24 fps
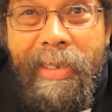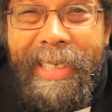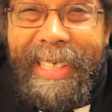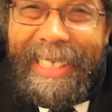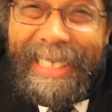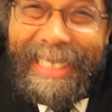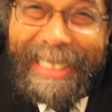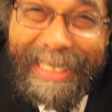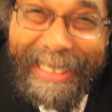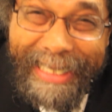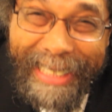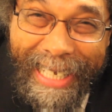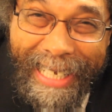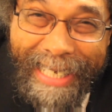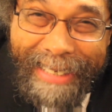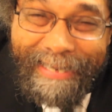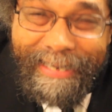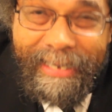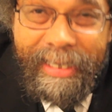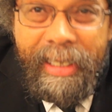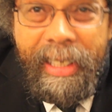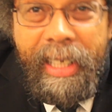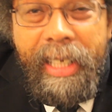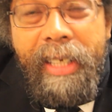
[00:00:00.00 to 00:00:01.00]
You can
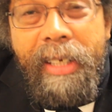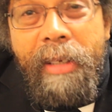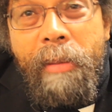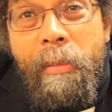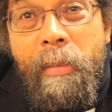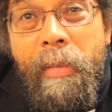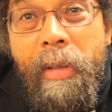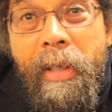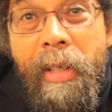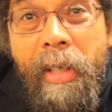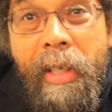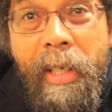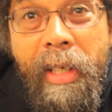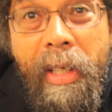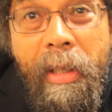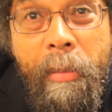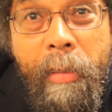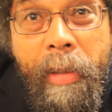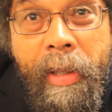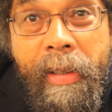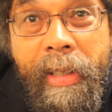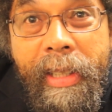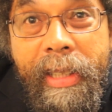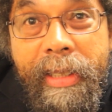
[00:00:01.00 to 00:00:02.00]
assassinate
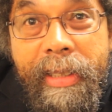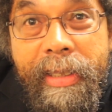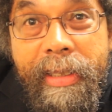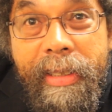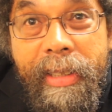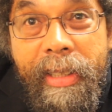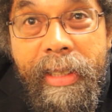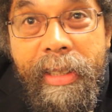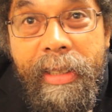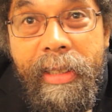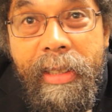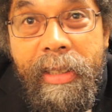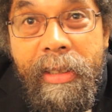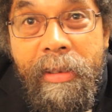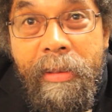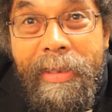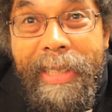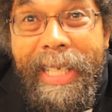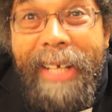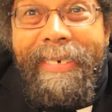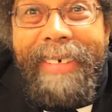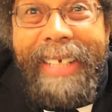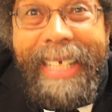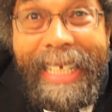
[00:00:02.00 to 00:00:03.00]
American citizens
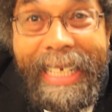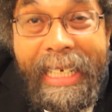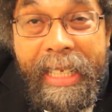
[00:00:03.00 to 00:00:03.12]
without